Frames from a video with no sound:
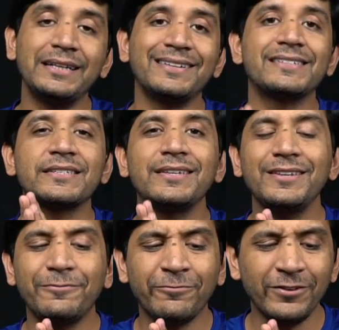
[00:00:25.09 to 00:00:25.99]
let's see
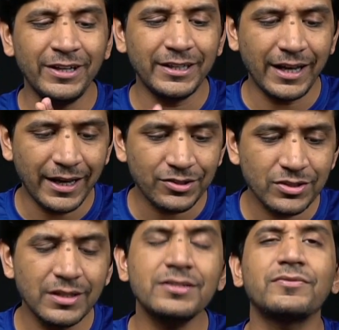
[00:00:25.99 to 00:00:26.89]
if it
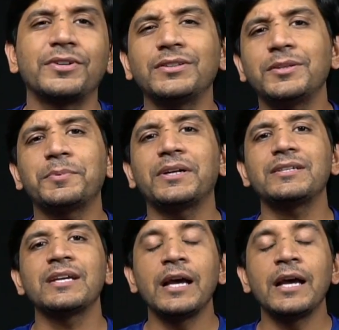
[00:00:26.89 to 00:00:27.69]
actually is worth the price,